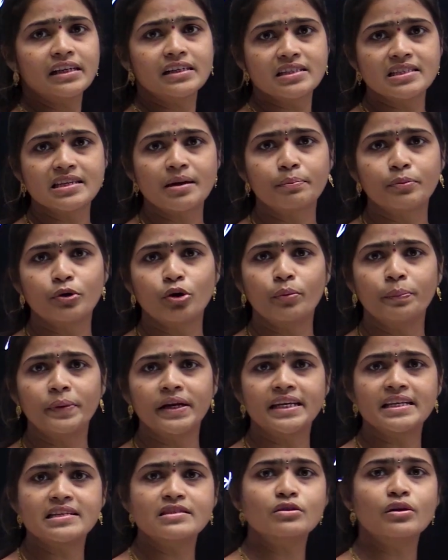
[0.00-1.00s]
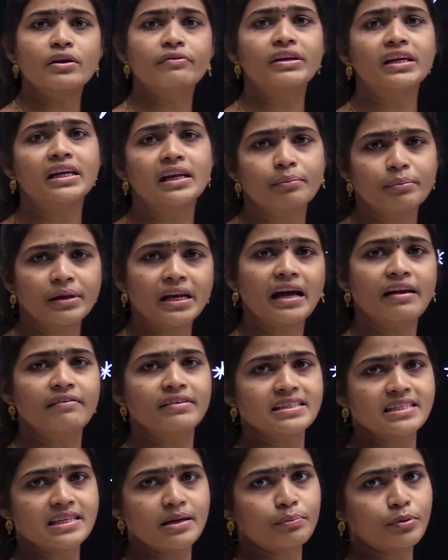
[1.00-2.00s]
that some properties, no, every number
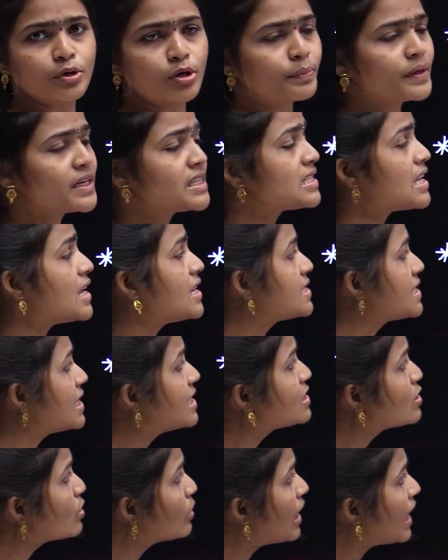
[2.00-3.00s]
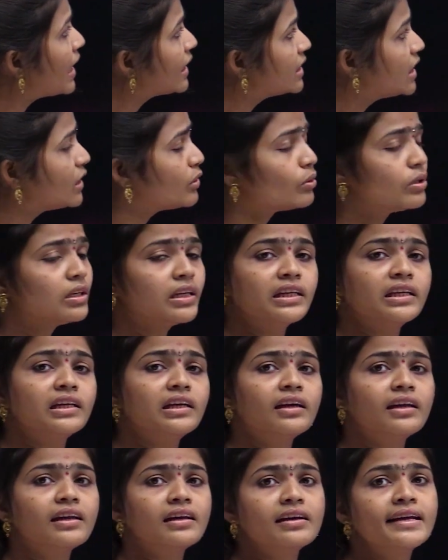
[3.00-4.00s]
having some properties I said. So like that only
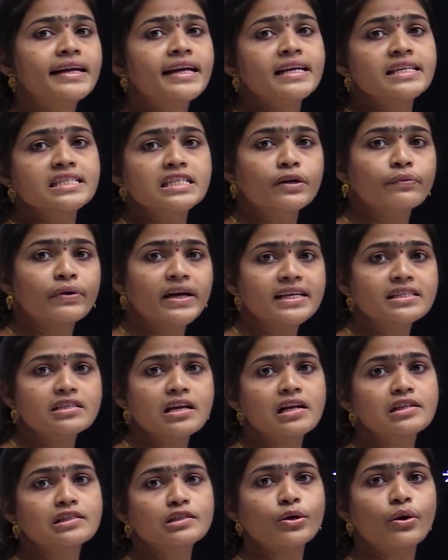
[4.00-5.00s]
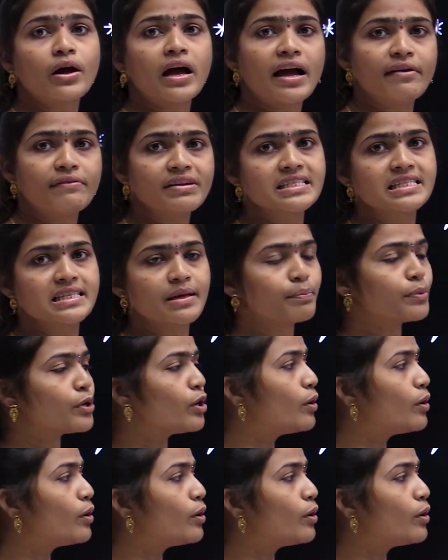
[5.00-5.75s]
here, squares also having some